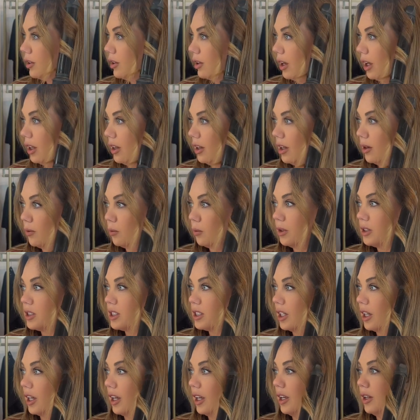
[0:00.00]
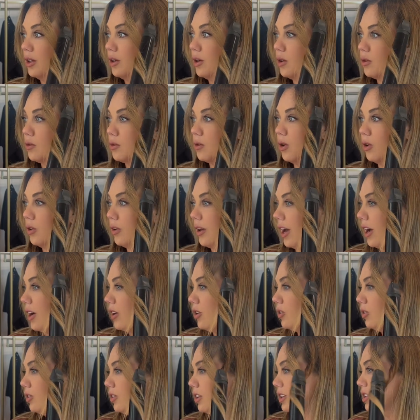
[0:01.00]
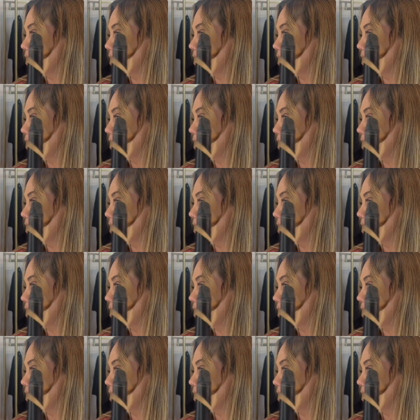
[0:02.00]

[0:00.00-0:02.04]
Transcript: And then once again, roll out.